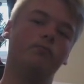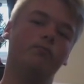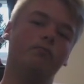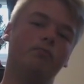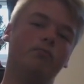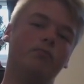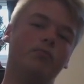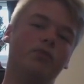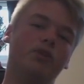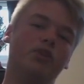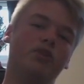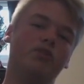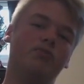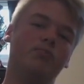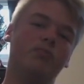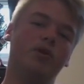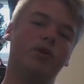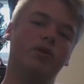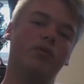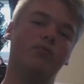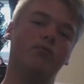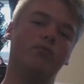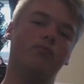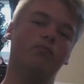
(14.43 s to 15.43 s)
It's
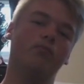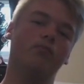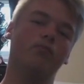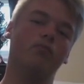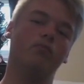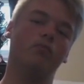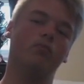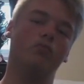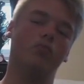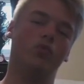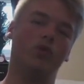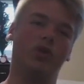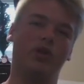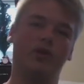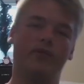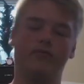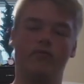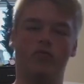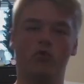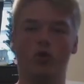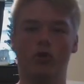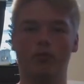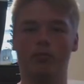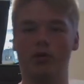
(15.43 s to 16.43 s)
been, like
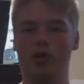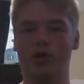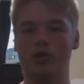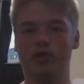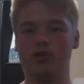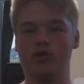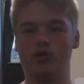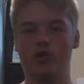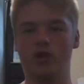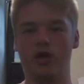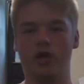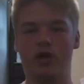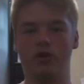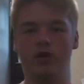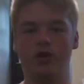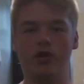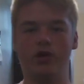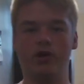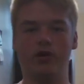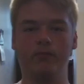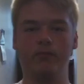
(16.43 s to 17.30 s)
4 months? I don't know.